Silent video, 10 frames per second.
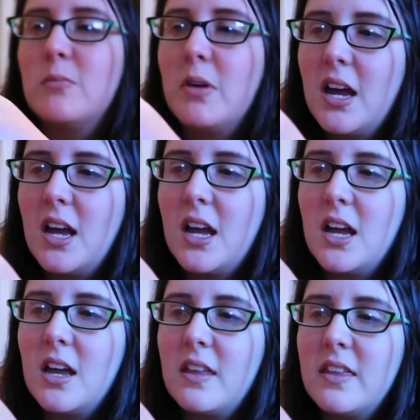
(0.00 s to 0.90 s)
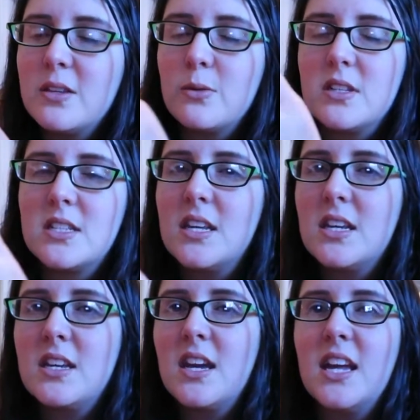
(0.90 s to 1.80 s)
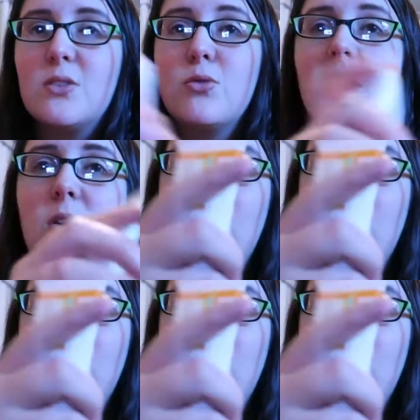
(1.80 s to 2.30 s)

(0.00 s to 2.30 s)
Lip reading: But this one's, it's really